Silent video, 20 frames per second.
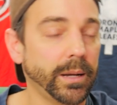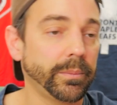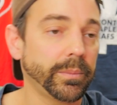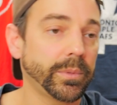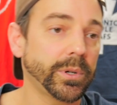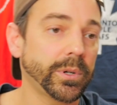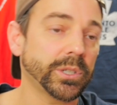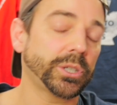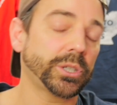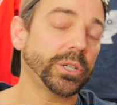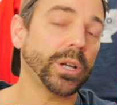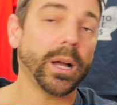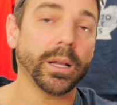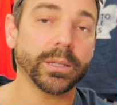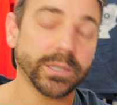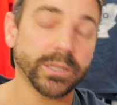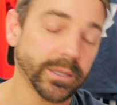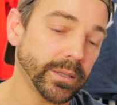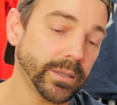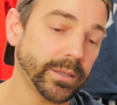Chris
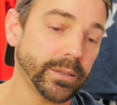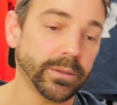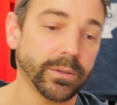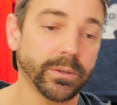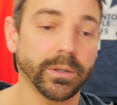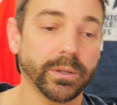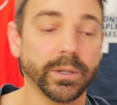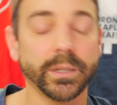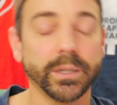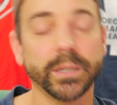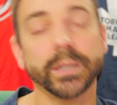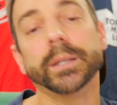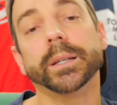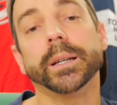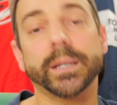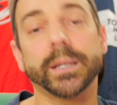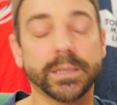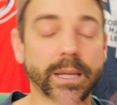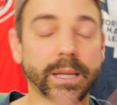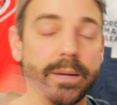Johnson or
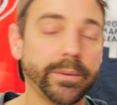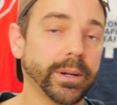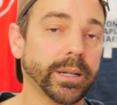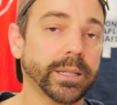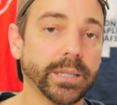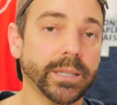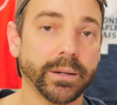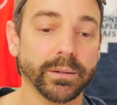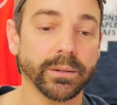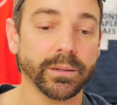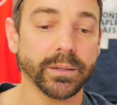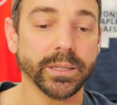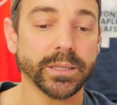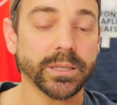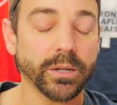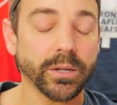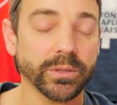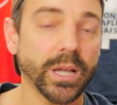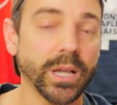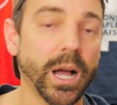et cetera, the
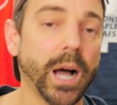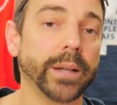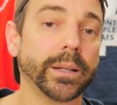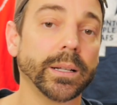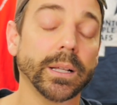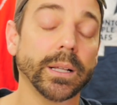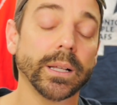list goes on.